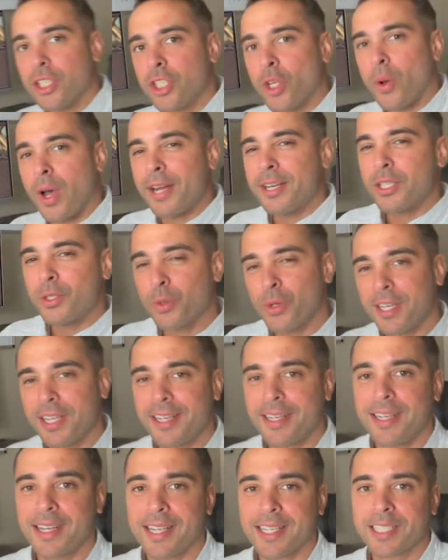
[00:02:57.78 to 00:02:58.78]
So I just
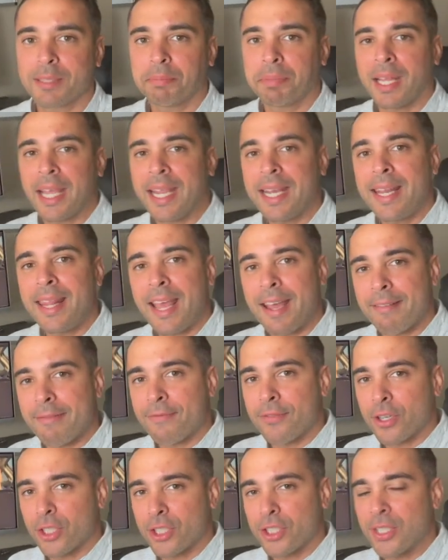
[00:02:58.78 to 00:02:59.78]
wanted to explain that
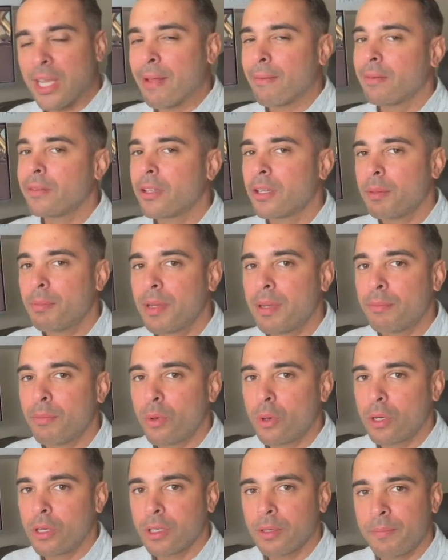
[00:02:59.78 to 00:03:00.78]
first sale a little bit
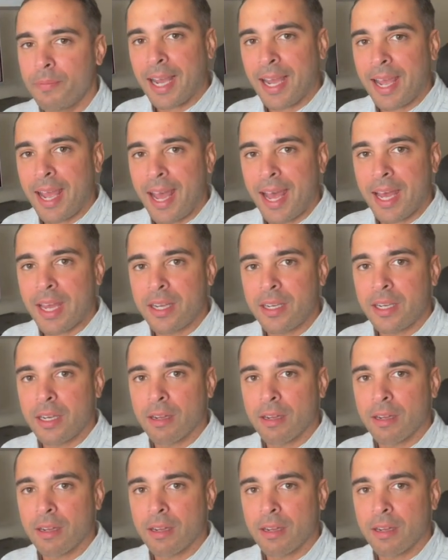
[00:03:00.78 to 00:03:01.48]
more. I had